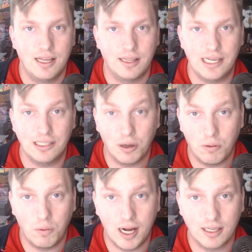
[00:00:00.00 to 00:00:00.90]
they don't
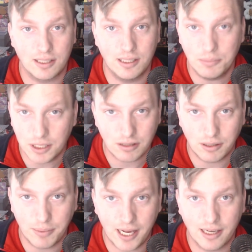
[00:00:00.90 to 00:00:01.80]
want in mystery
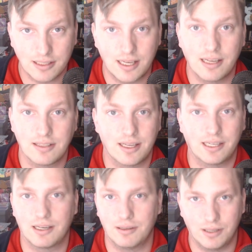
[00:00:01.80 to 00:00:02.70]
bags as like
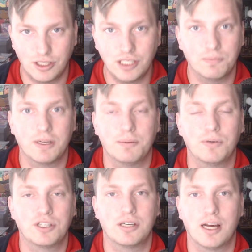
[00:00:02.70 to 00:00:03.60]
a cheap way to
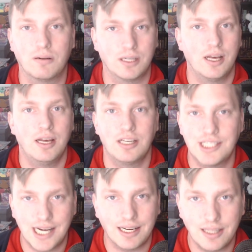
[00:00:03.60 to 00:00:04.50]
push it out.
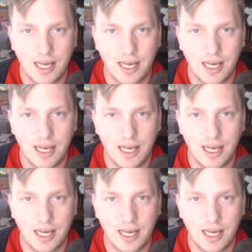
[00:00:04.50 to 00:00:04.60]
Check the